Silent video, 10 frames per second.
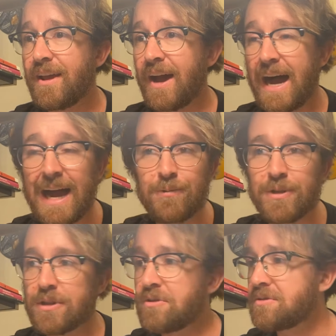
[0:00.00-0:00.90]
I
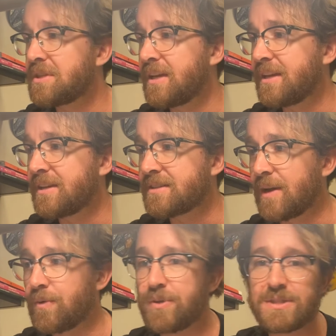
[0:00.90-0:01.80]
would lose things. I
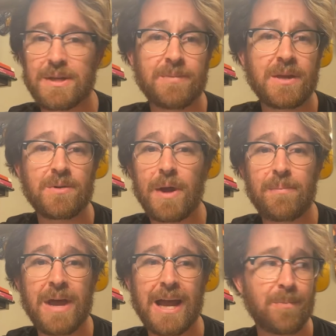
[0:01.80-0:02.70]
would put something into my
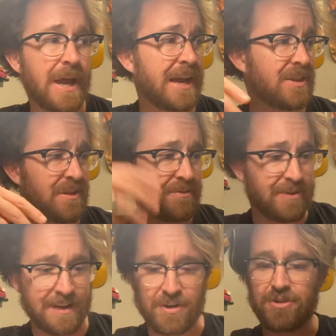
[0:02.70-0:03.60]
backpack, and then
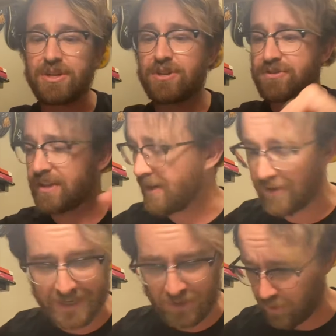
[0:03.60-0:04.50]
500 years
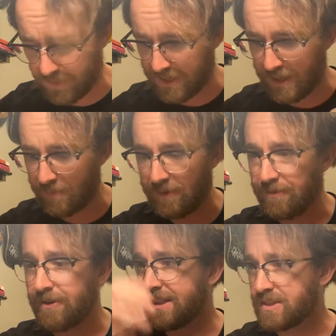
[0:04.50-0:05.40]
later, I'd open it up and
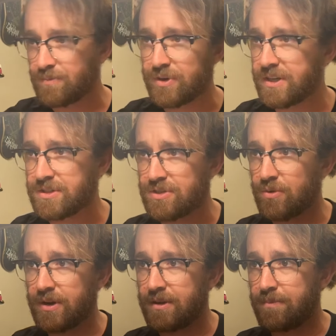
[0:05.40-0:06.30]
find this
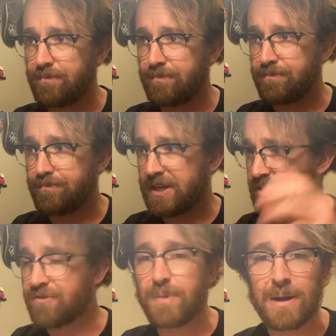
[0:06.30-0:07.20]
prehistoric
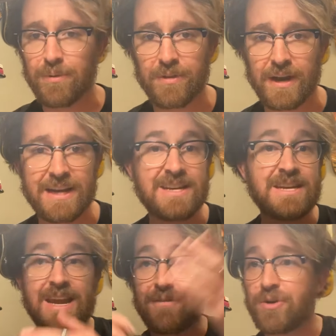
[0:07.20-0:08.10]
piece of paper that I
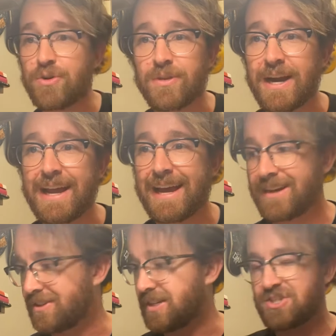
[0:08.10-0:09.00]
never knew that I had
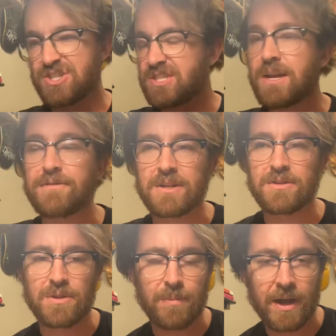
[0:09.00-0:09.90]
because I just stuffed it
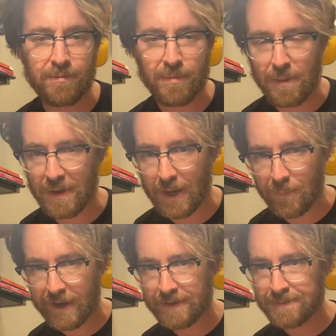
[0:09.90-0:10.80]
into the bottom of my backpack.